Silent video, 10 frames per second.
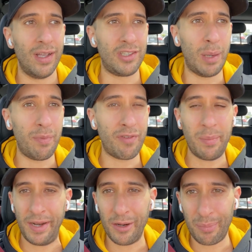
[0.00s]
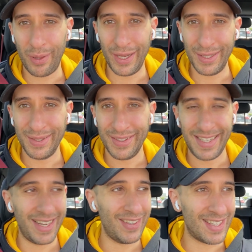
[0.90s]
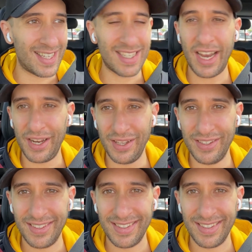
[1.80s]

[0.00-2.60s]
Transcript: Jumping from an airplane, you know, it's exciting.